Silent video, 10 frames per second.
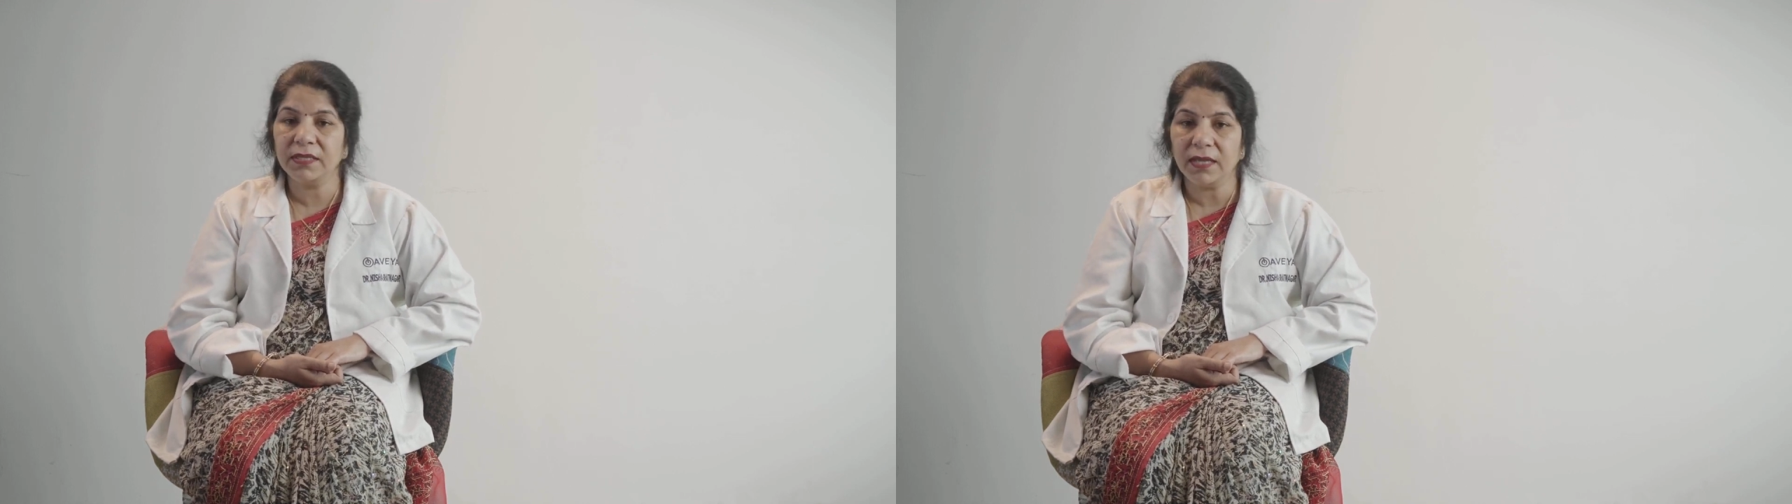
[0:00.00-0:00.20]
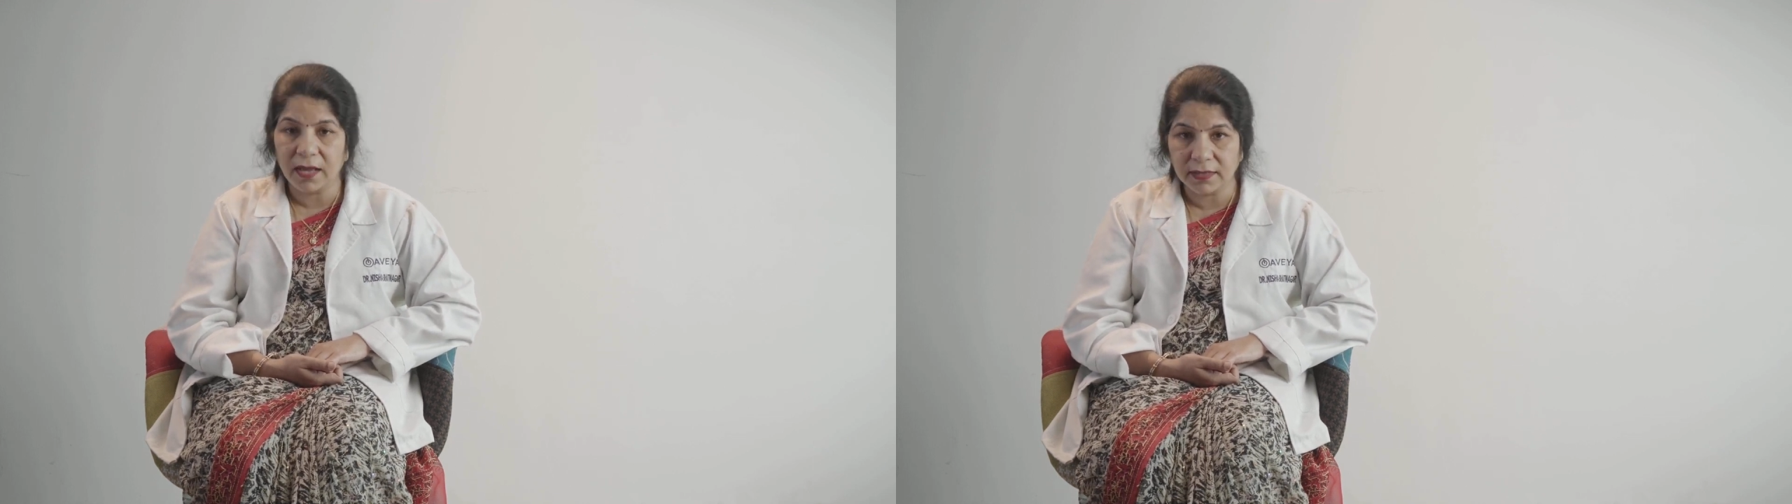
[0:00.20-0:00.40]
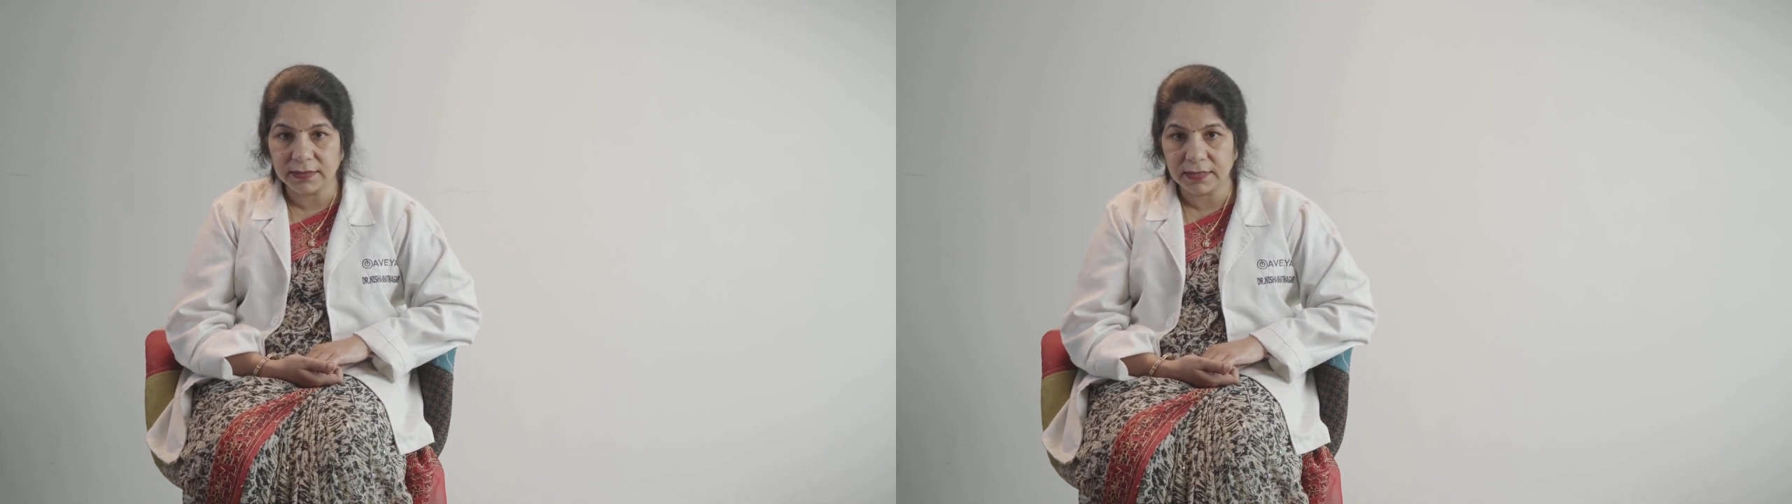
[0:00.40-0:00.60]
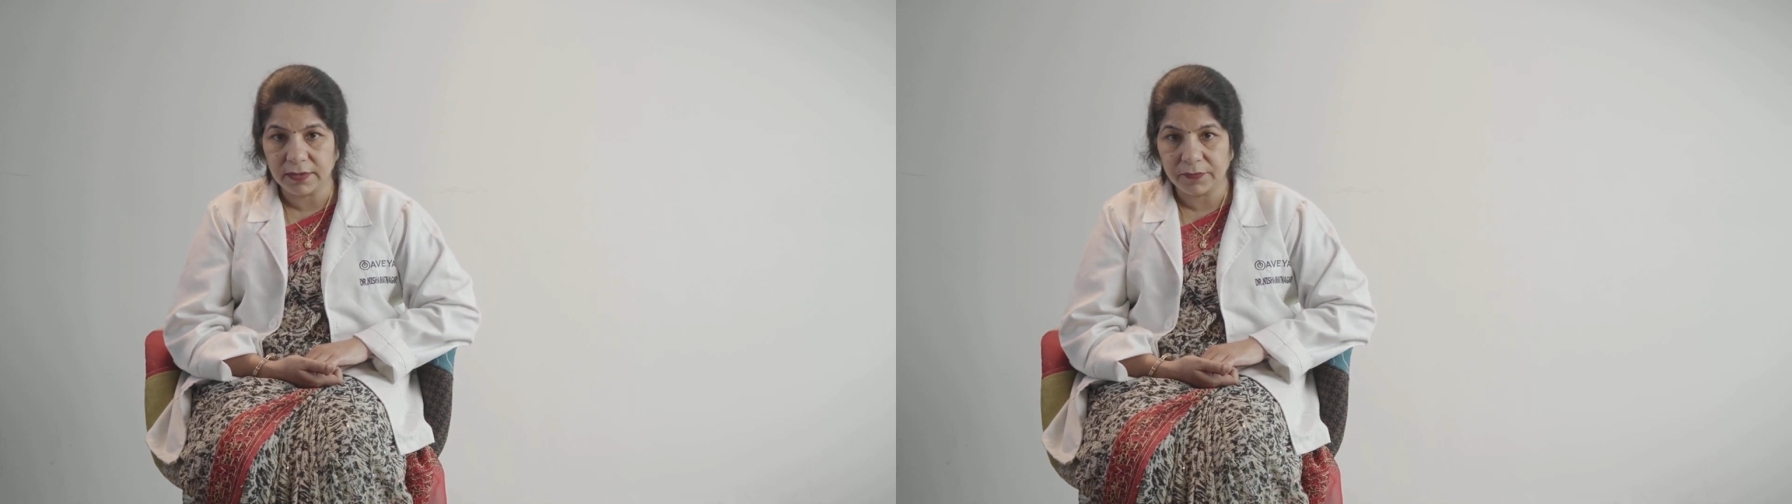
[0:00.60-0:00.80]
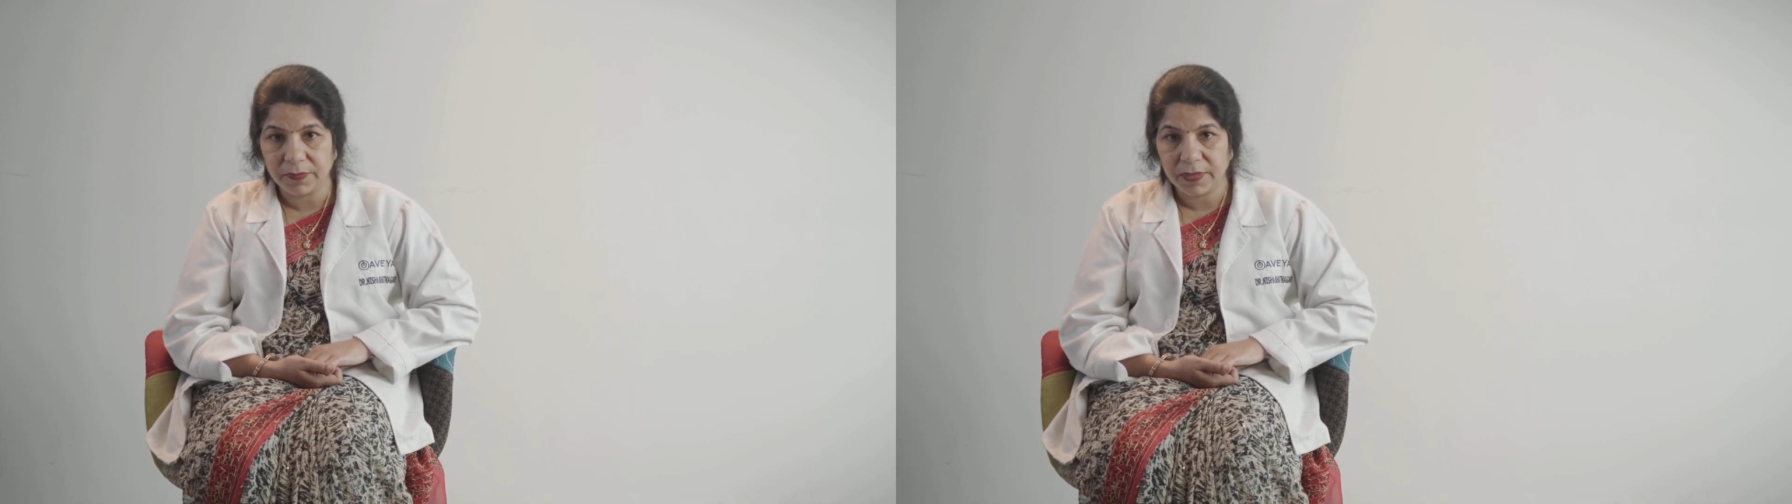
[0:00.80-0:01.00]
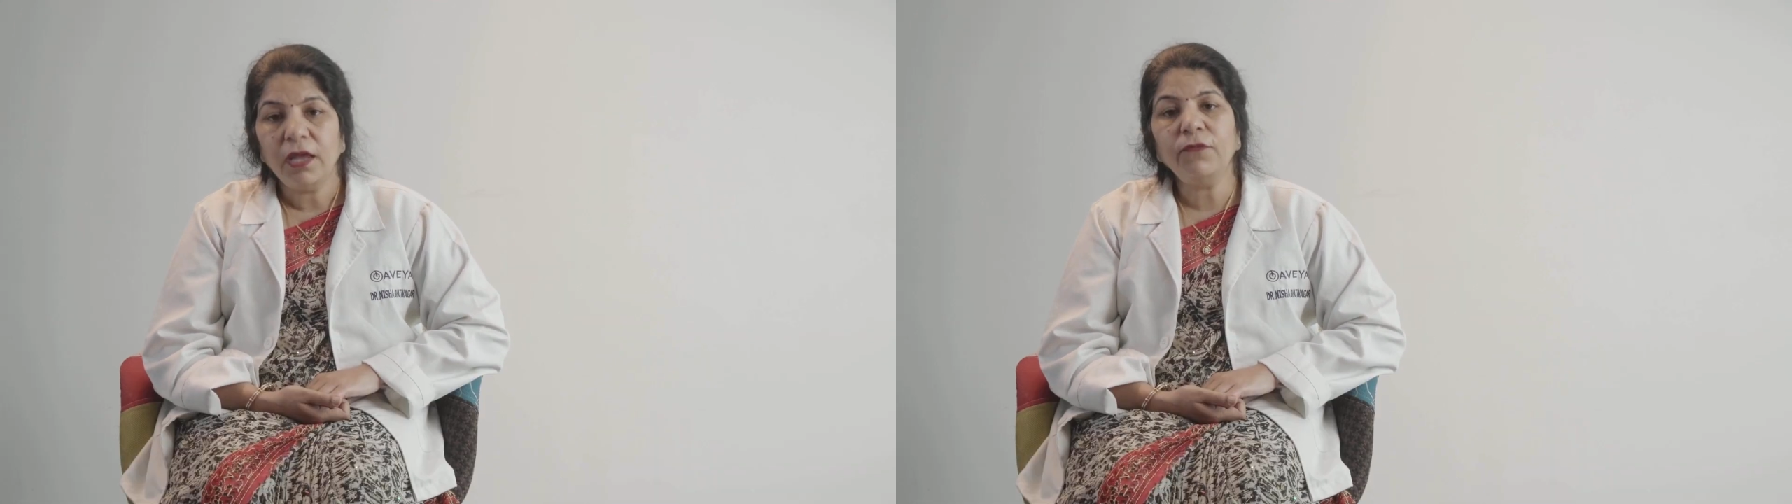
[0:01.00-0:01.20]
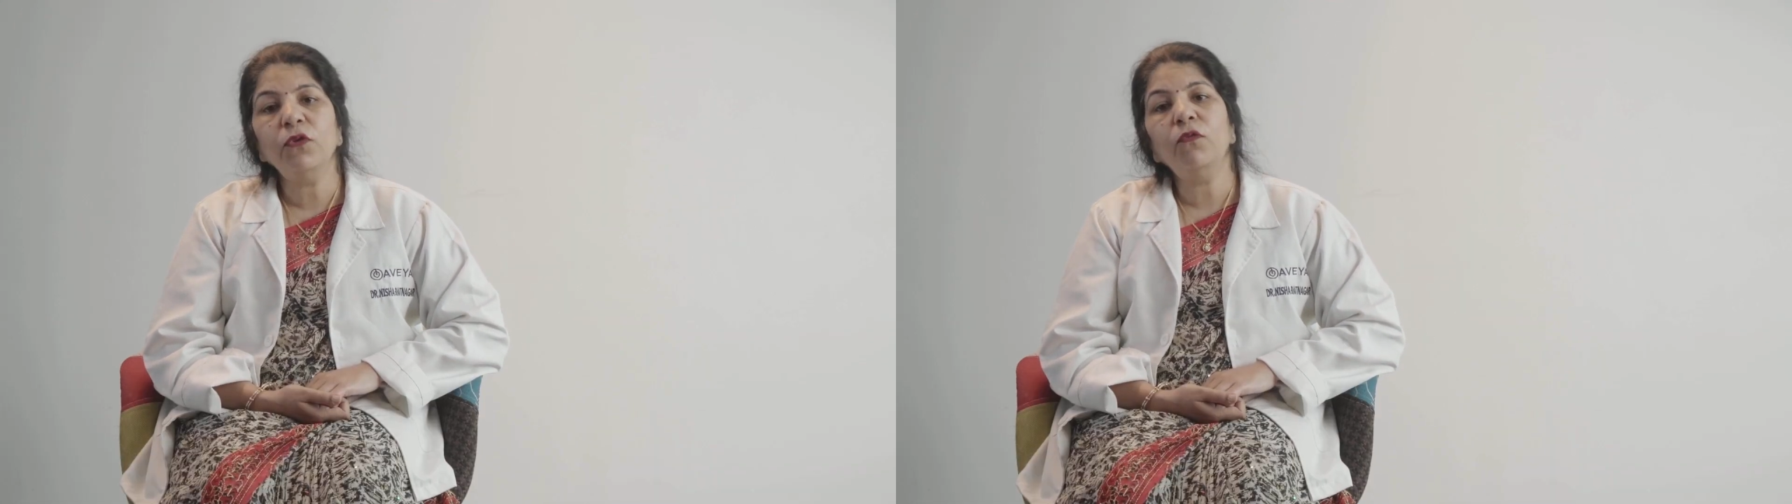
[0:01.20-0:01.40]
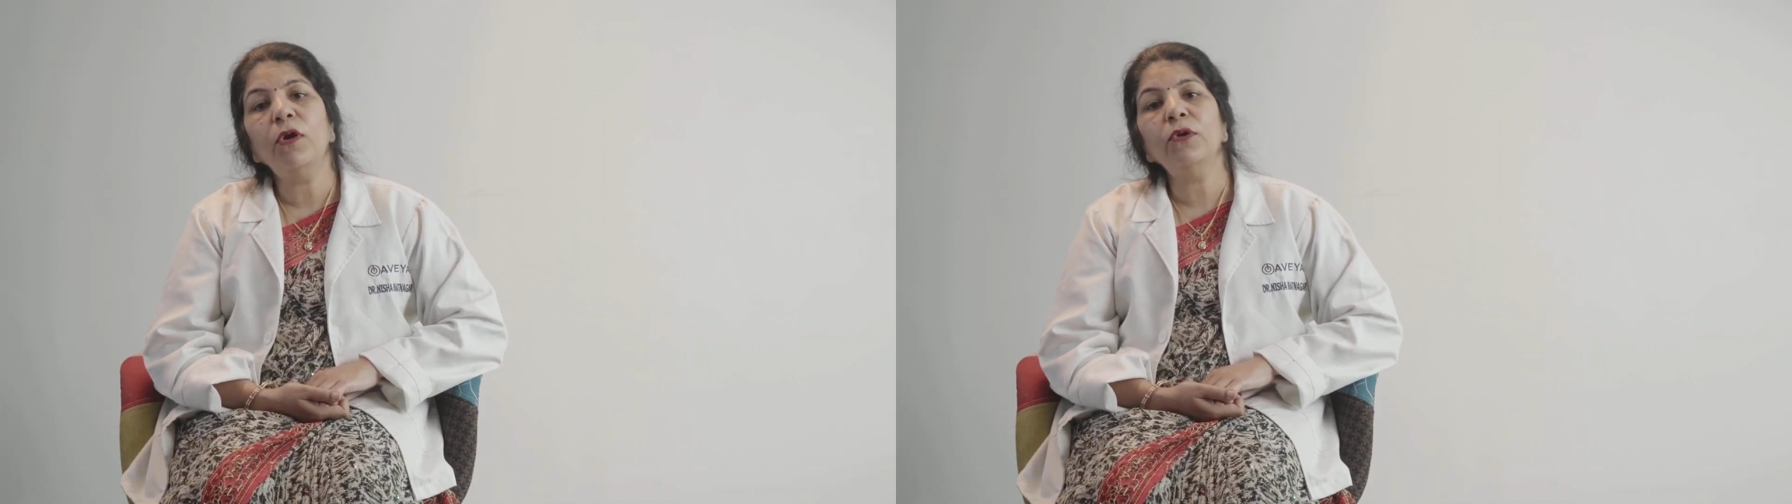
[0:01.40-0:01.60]
be the answer.
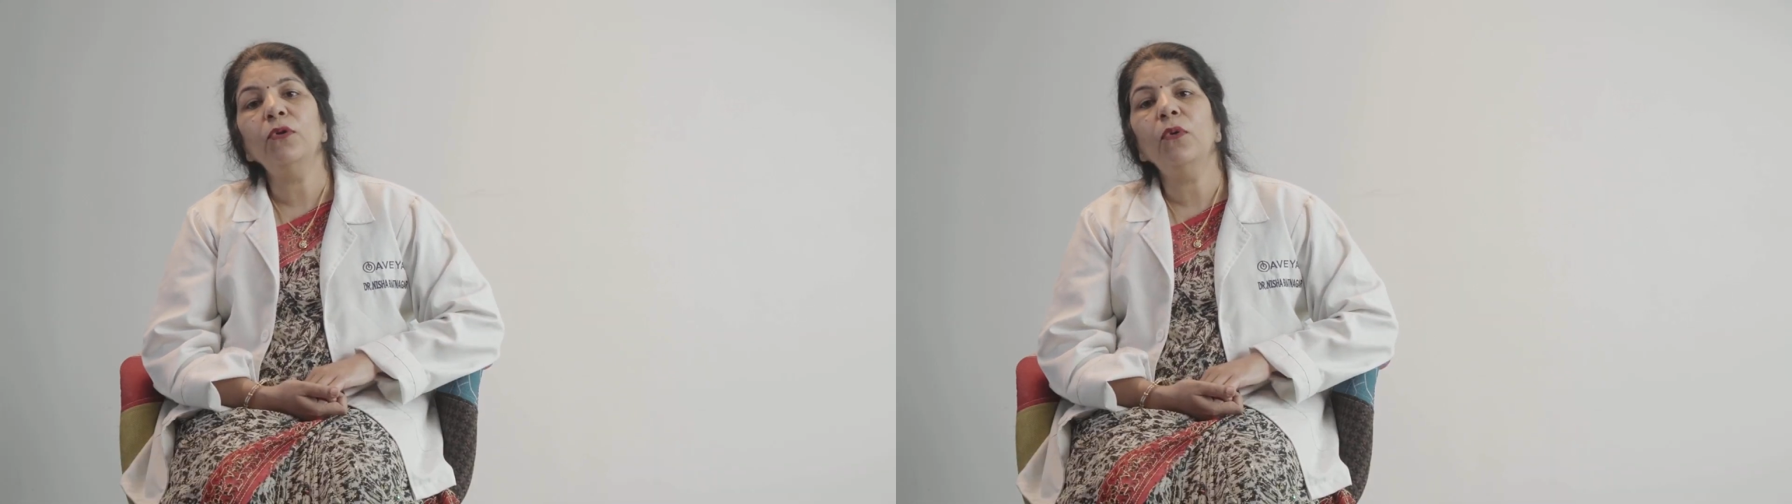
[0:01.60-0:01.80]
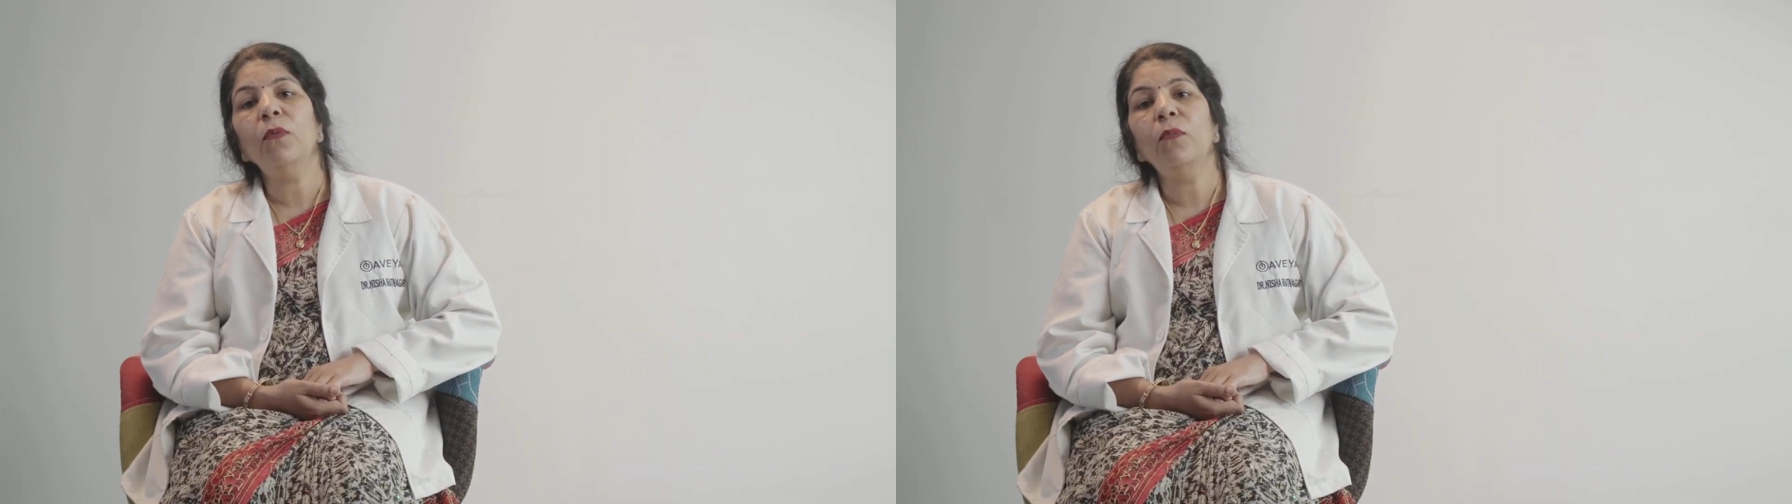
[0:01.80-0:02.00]
If you want to know